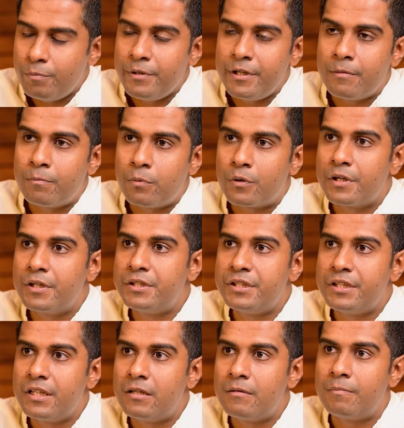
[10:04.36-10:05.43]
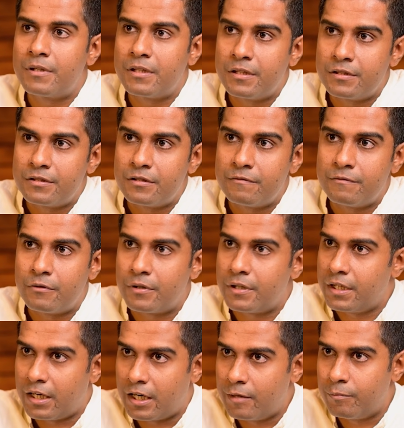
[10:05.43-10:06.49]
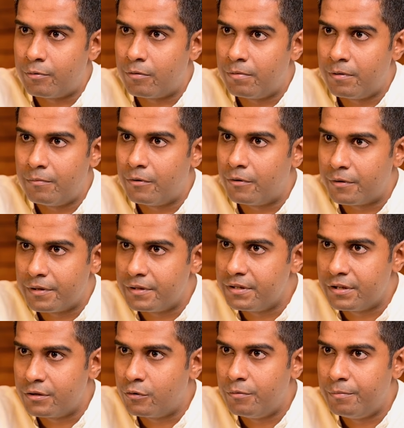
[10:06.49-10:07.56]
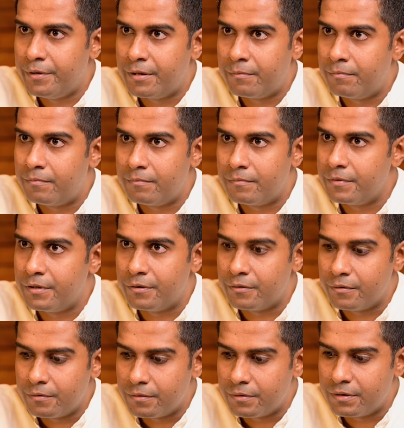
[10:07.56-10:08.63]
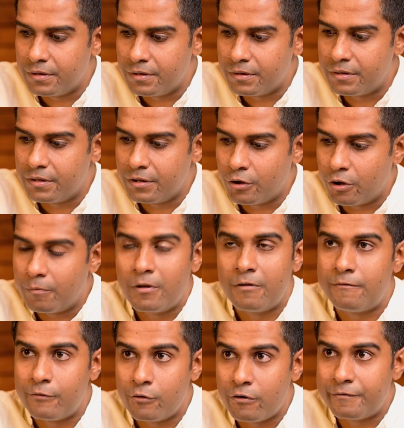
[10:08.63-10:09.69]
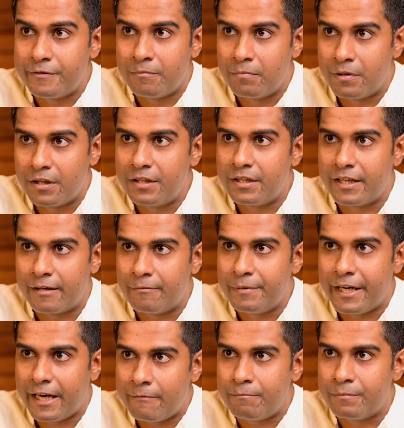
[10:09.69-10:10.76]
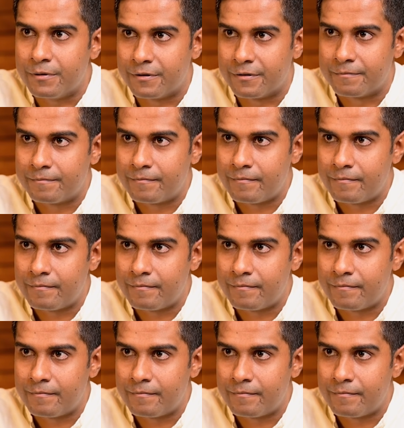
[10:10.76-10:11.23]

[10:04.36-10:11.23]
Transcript: be a potential precursor for a heart problem, or there could be a the normal flow of the blood can be hampered.